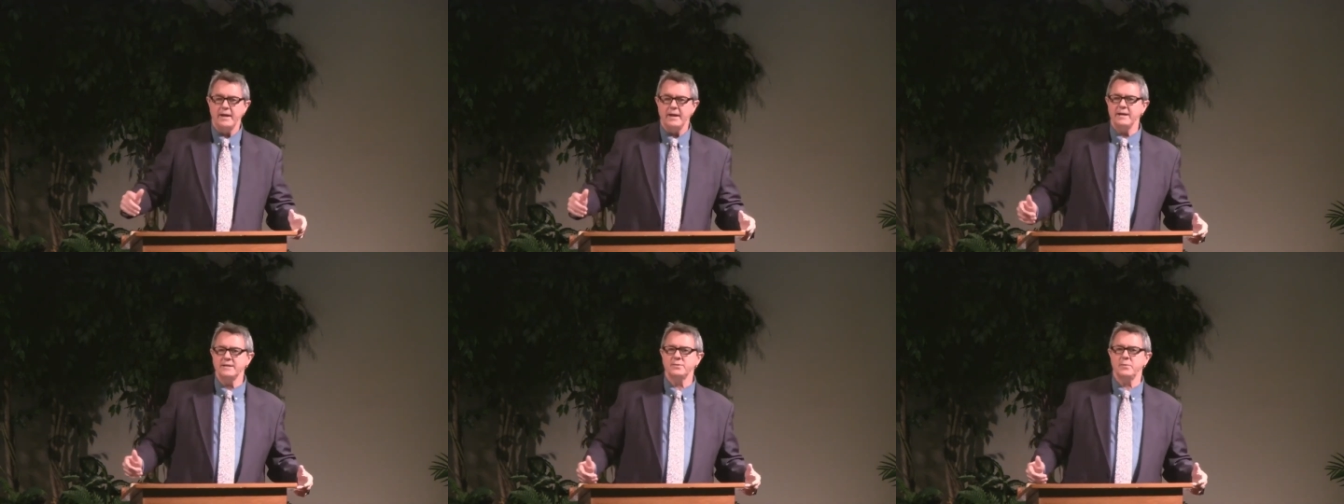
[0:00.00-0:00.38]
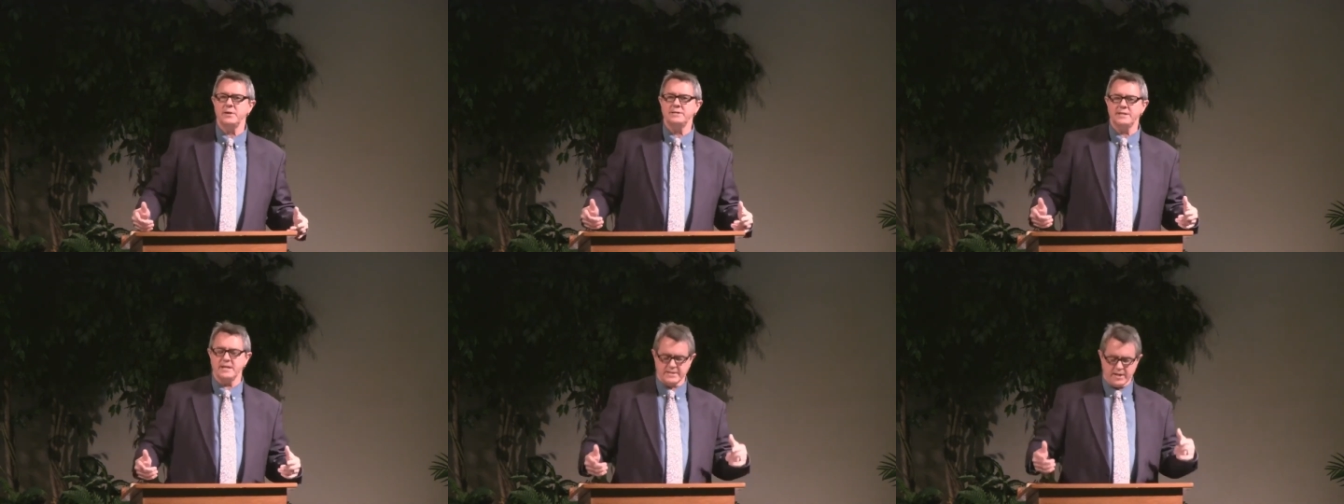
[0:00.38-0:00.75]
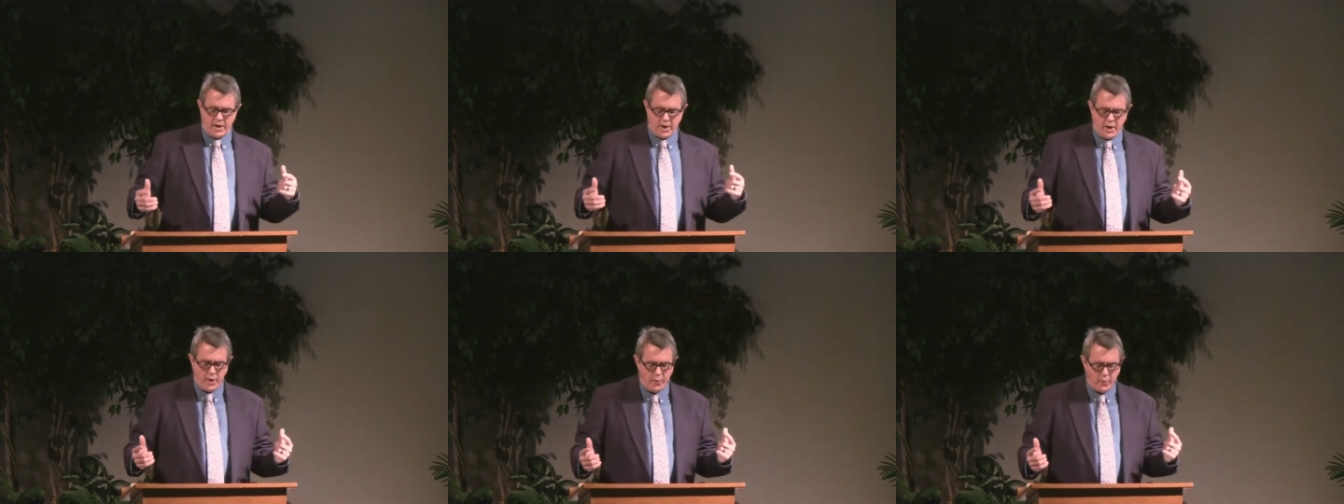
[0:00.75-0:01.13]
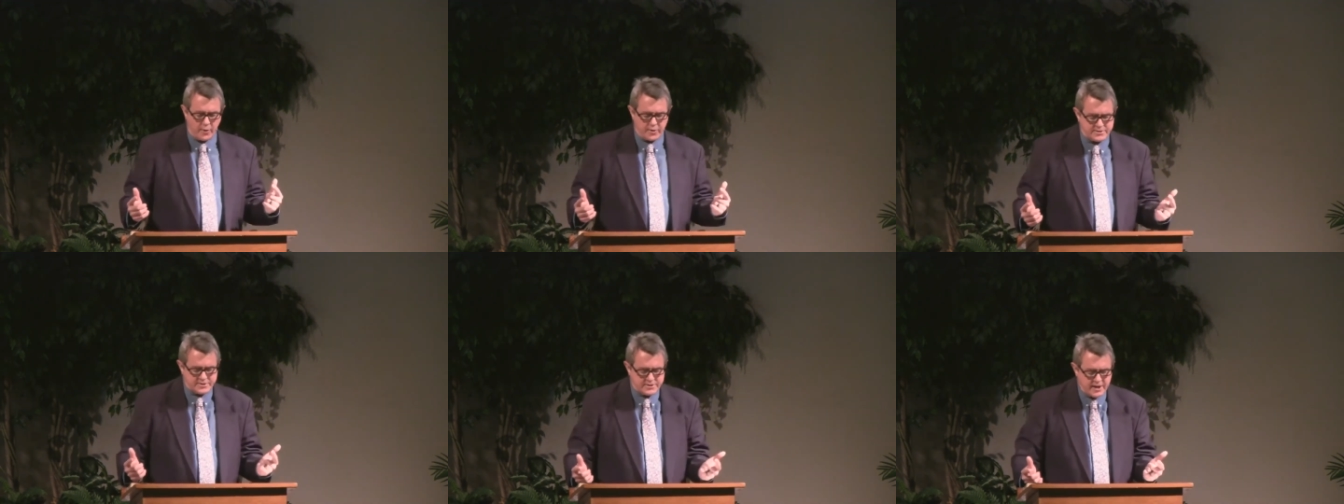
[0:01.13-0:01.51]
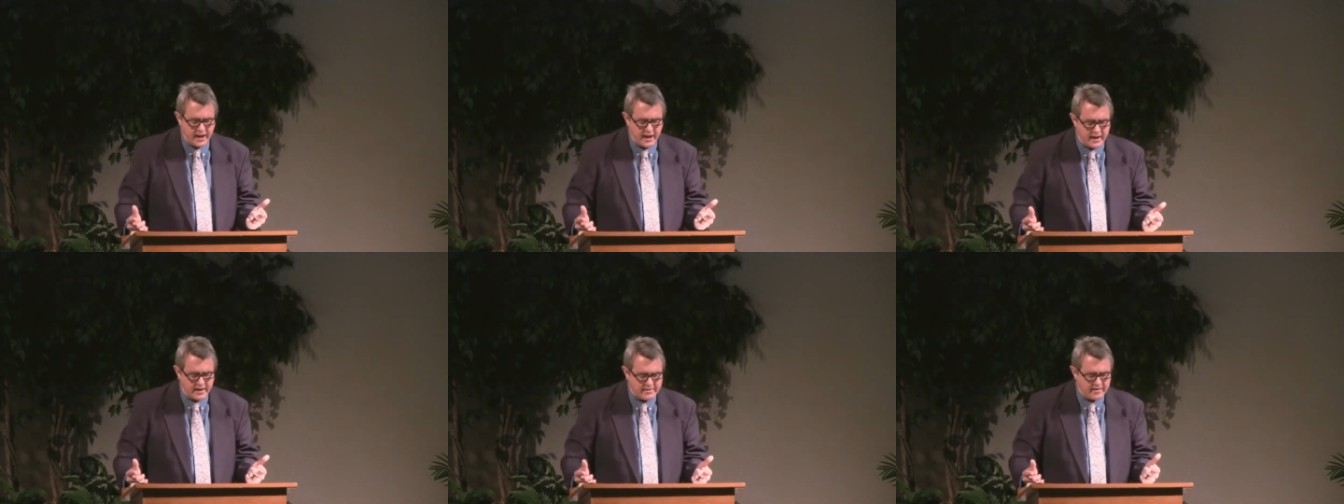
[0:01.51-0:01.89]
This is what he says who are
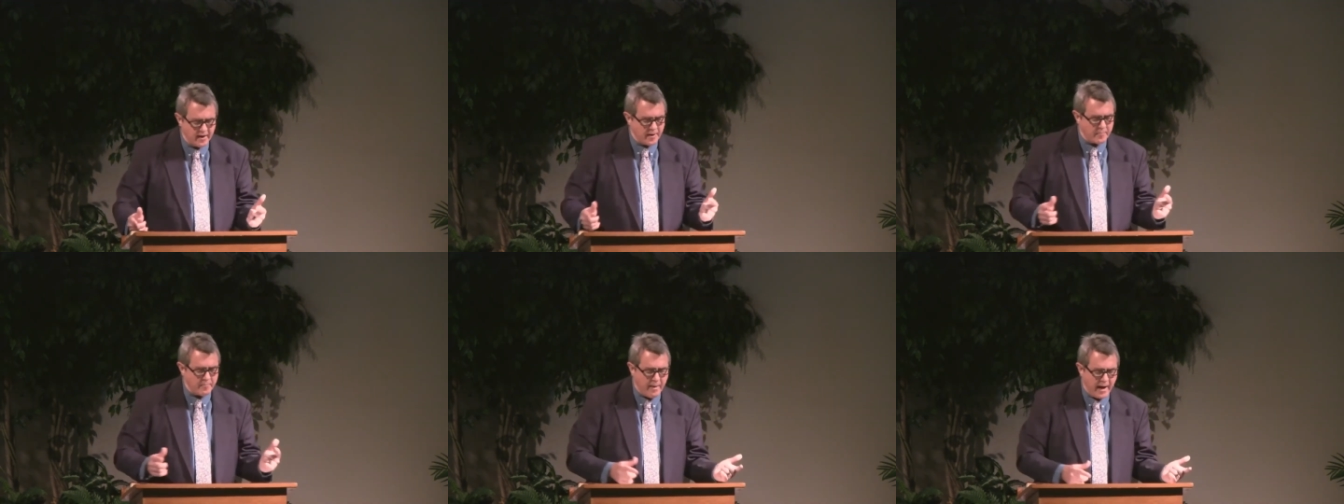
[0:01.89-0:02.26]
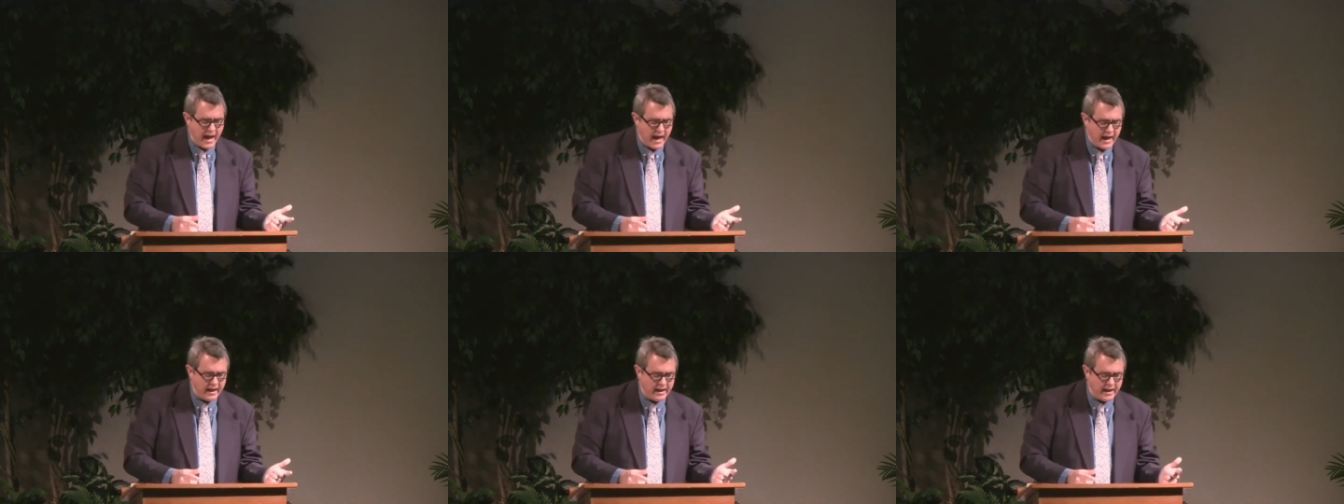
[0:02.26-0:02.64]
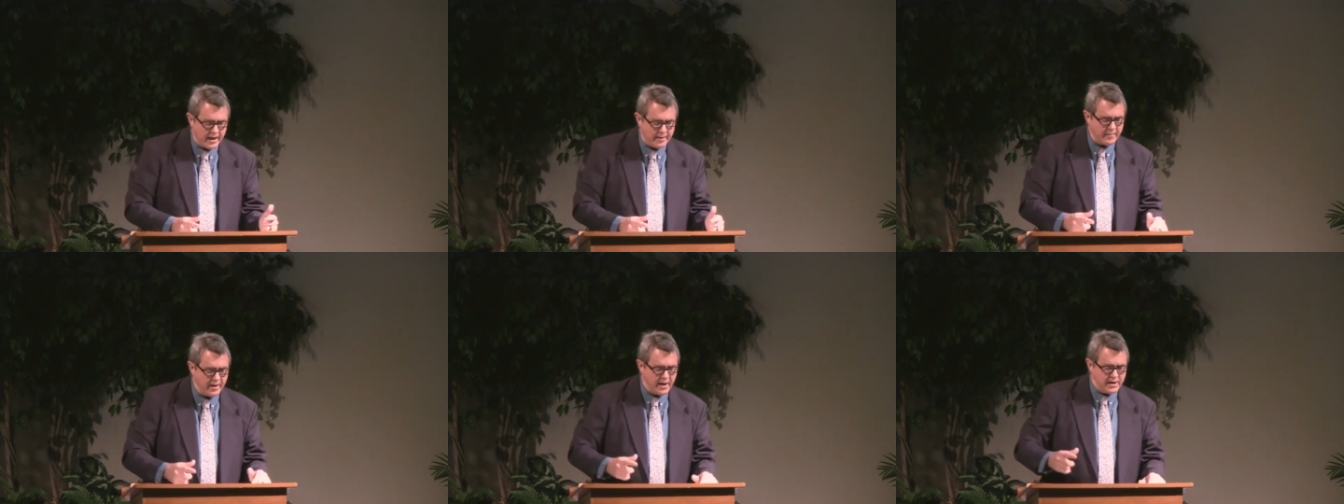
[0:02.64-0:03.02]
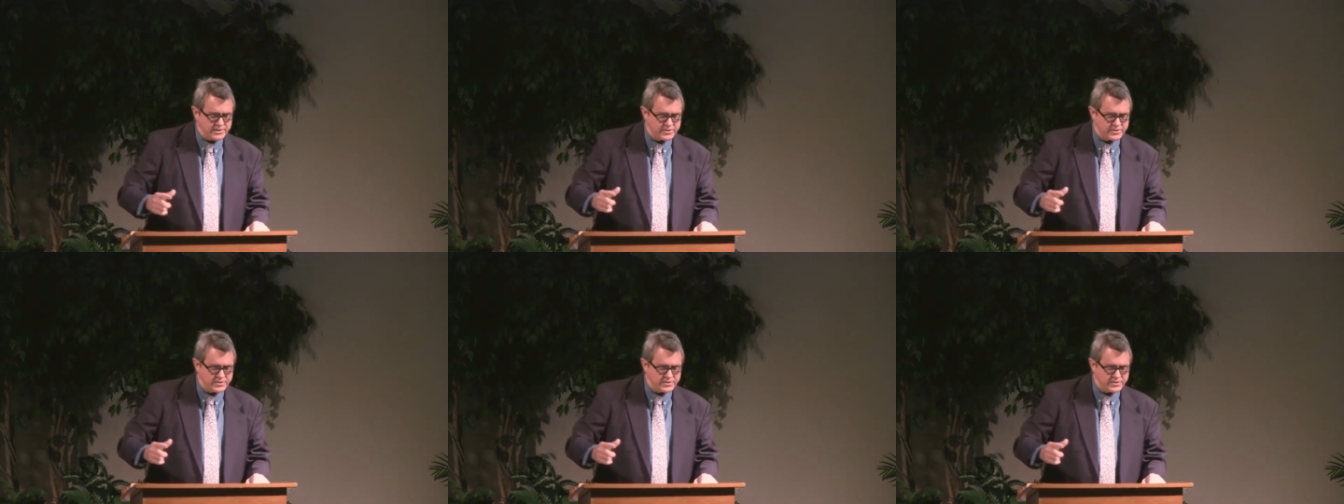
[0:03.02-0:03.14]
sent by him